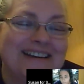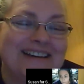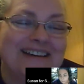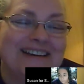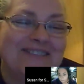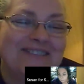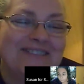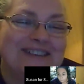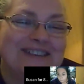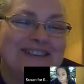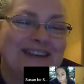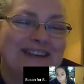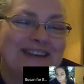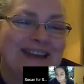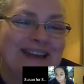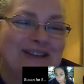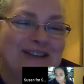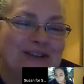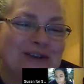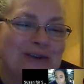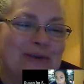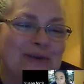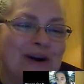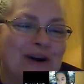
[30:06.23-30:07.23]
Well, DH
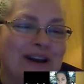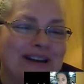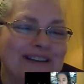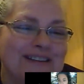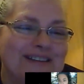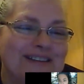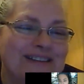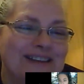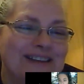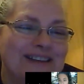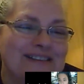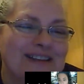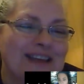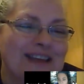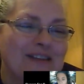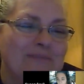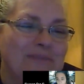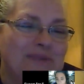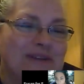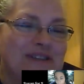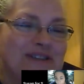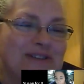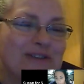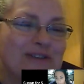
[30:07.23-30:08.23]
Aquatics says, I've
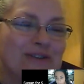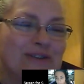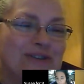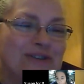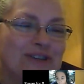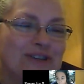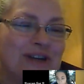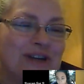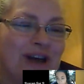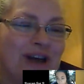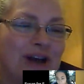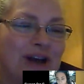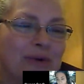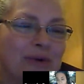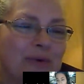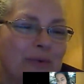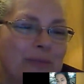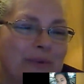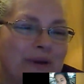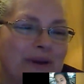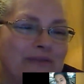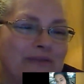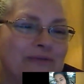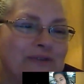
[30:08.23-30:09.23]
been searching
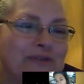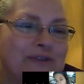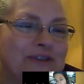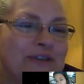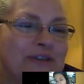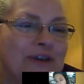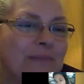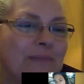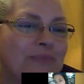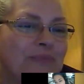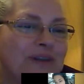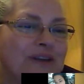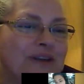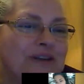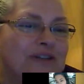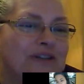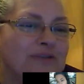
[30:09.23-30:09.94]
Aquabed for something